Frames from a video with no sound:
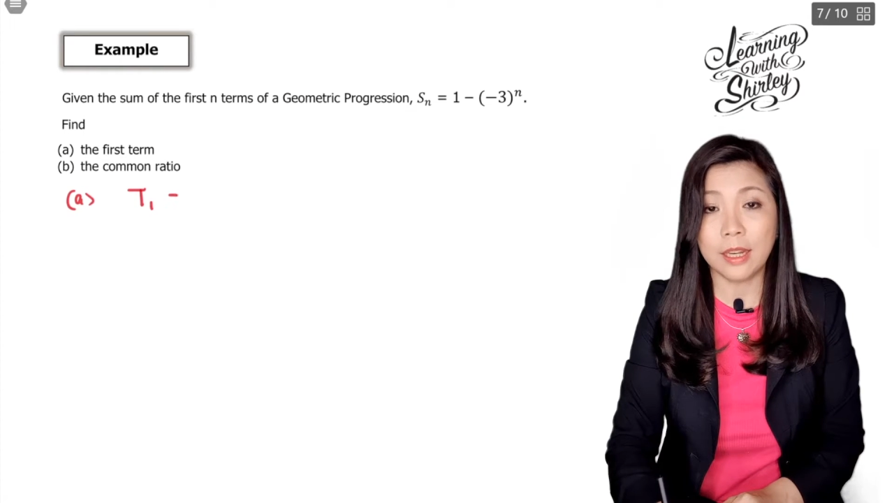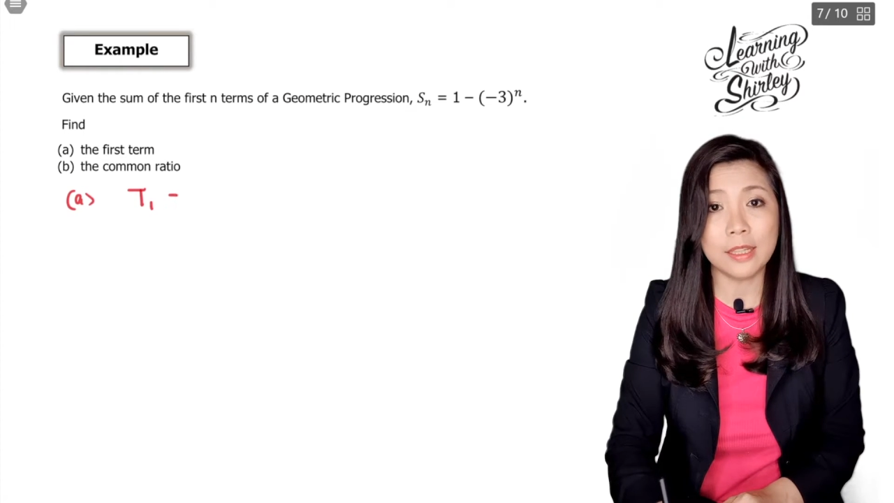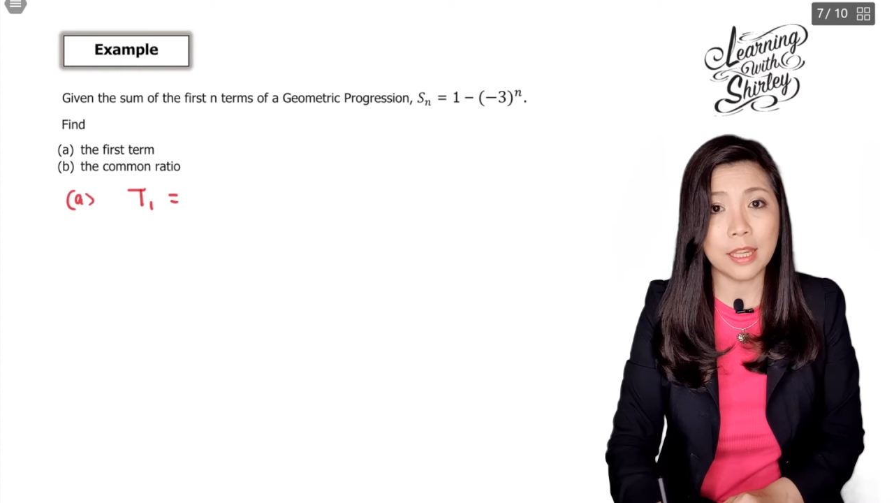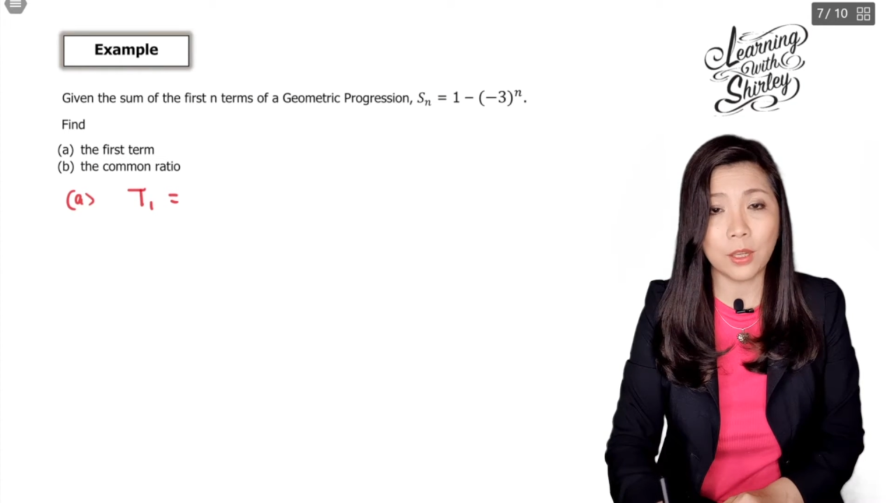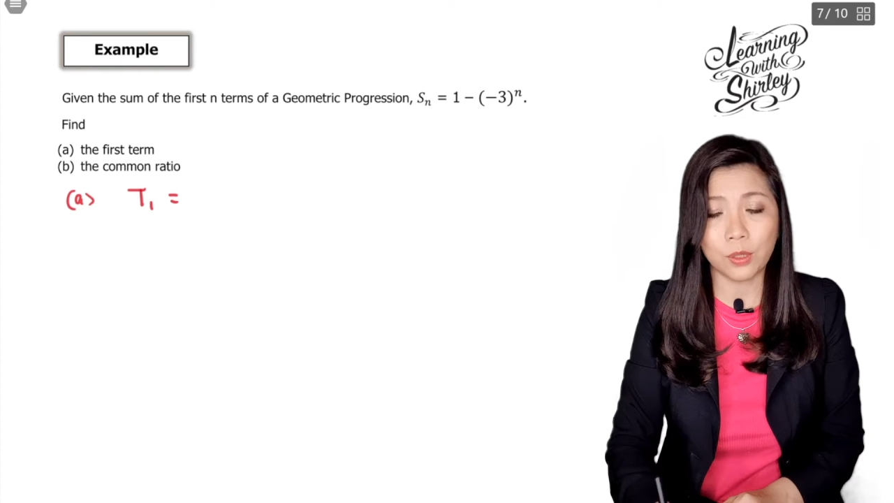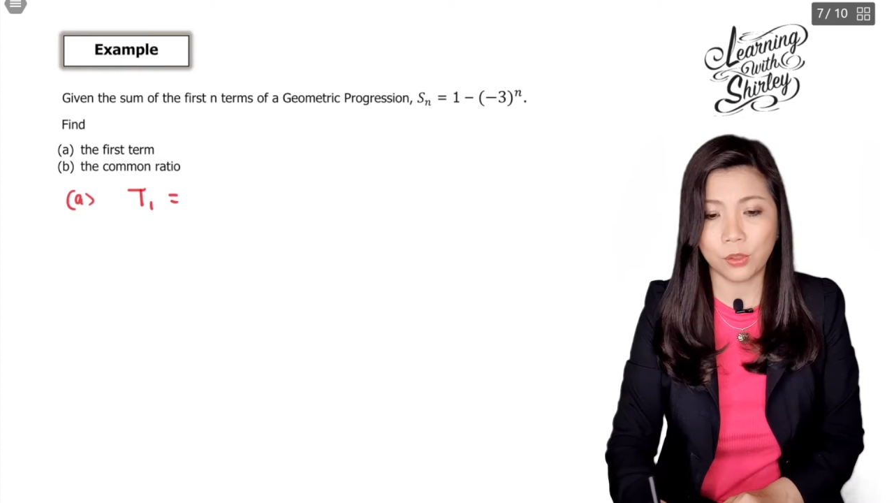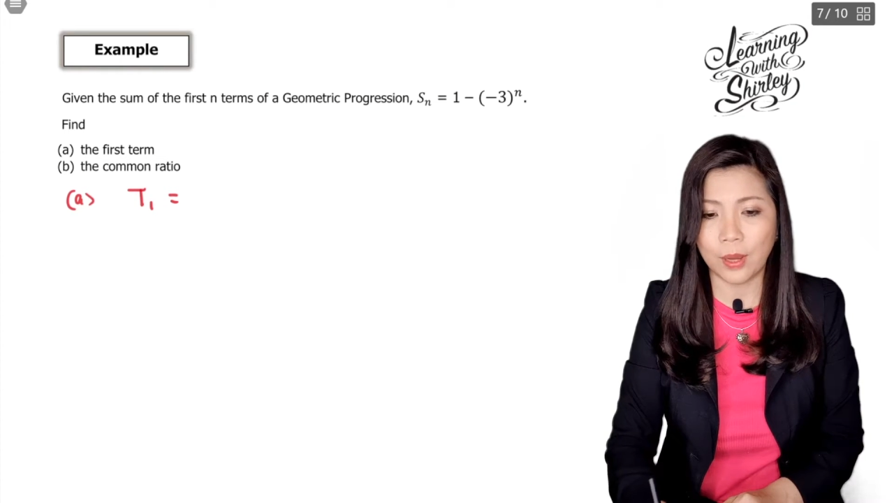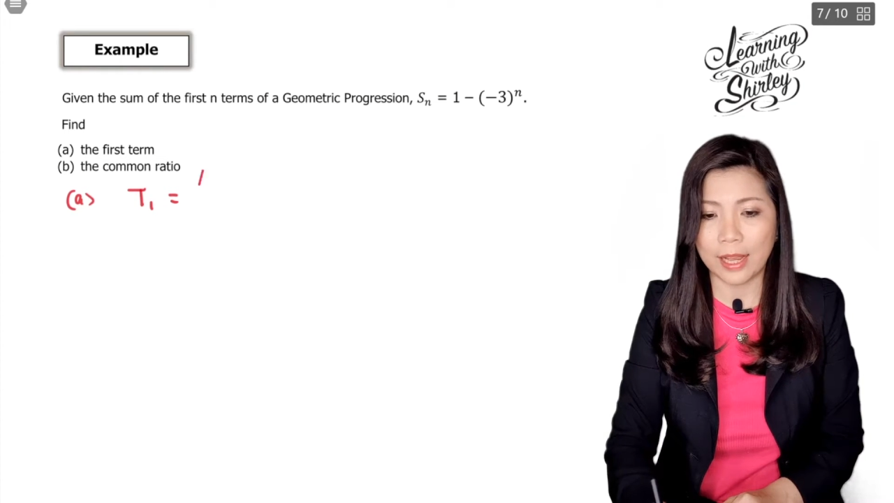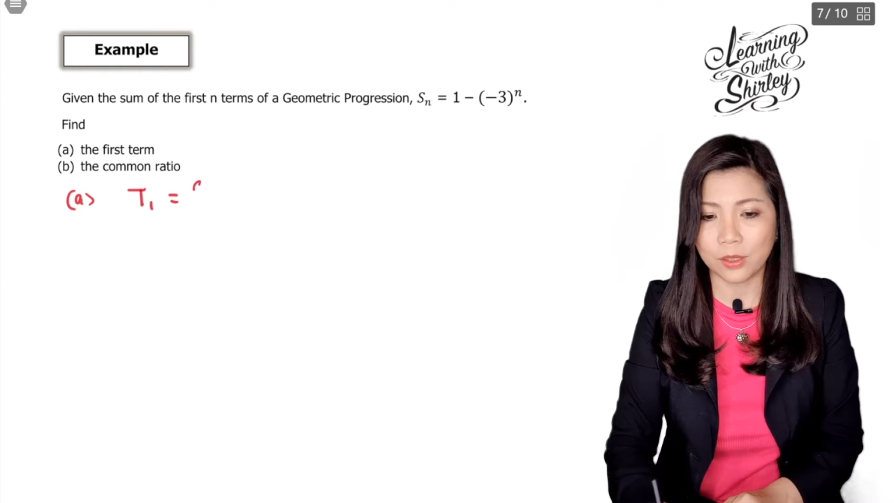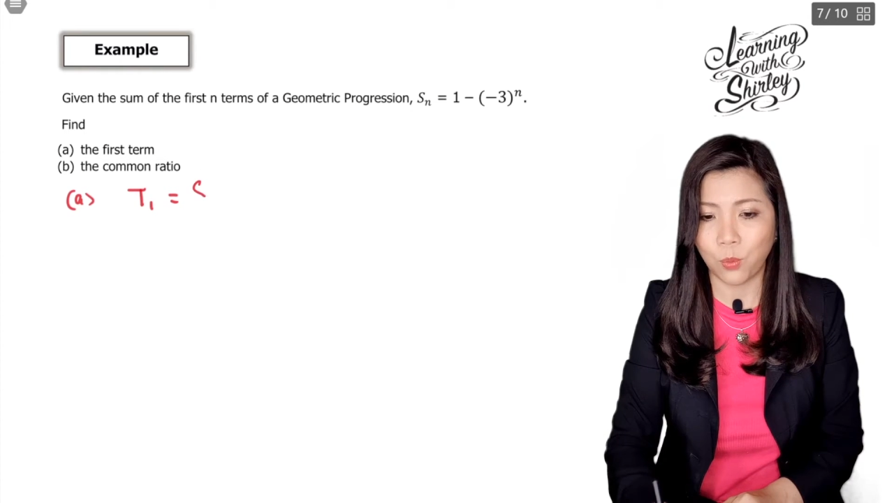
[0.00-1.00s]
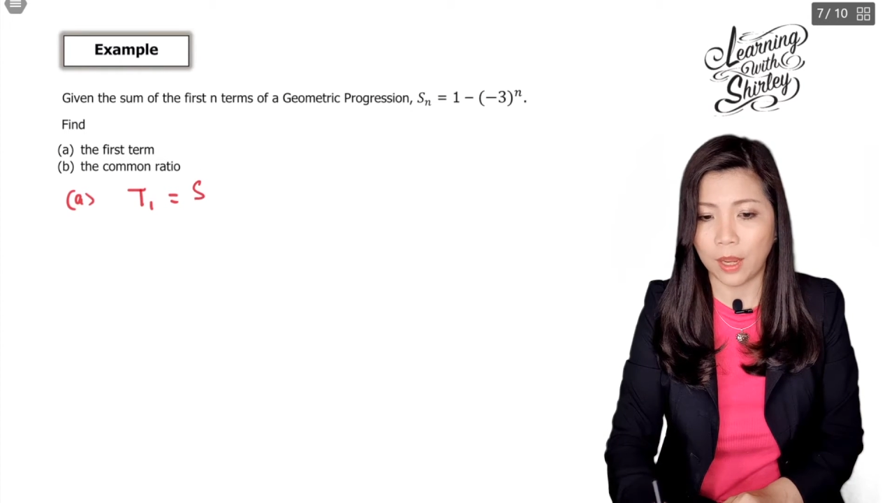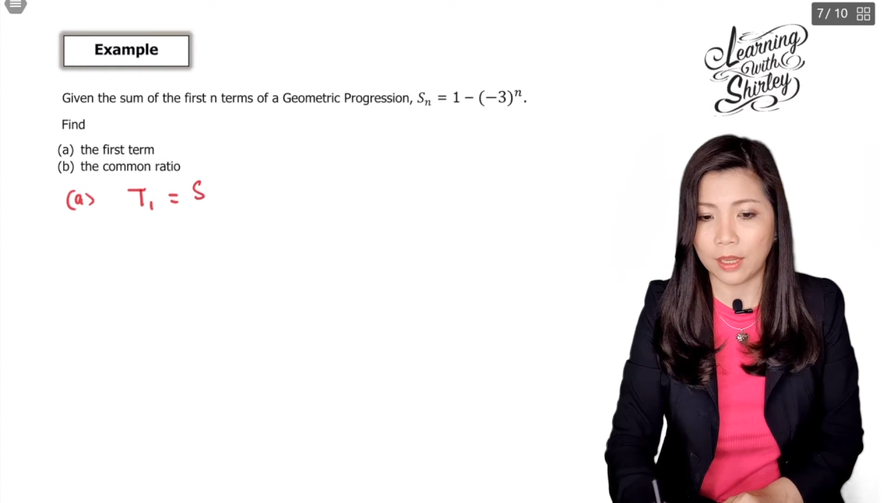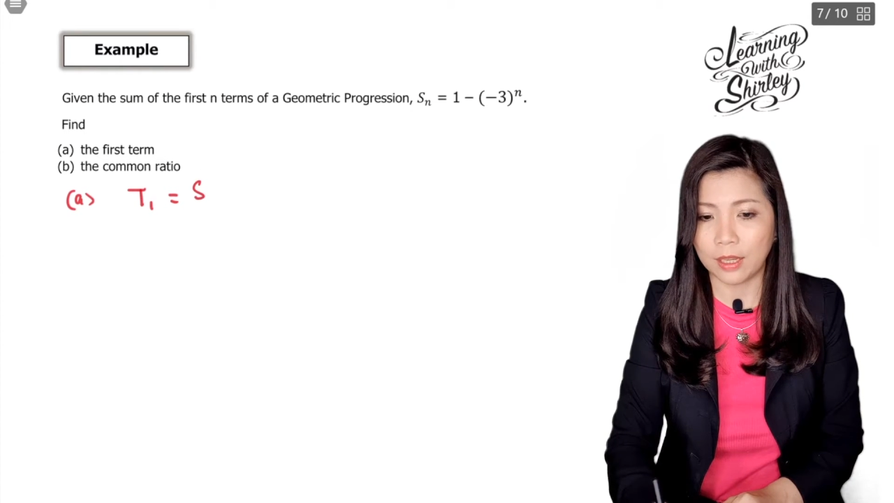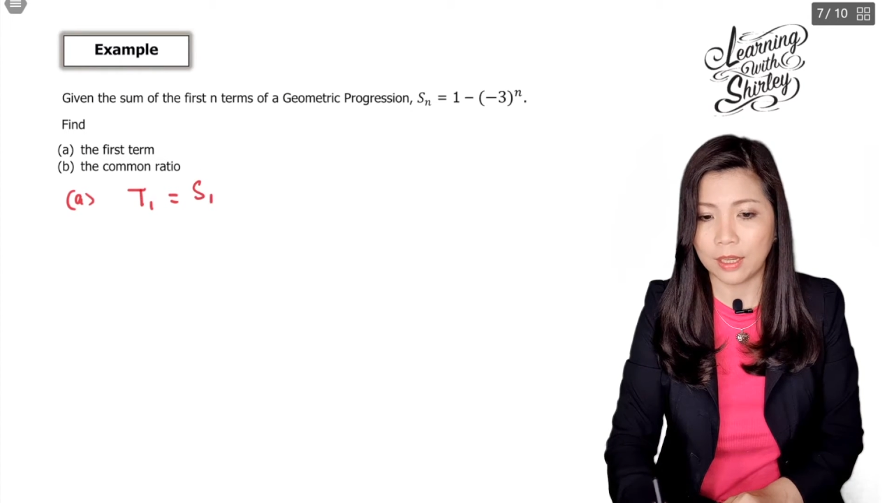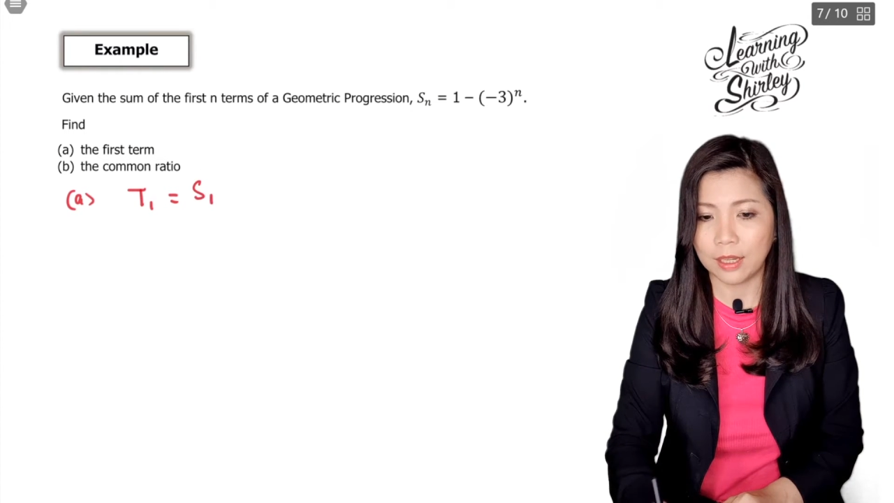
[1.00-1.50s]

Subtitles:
is equal to S1.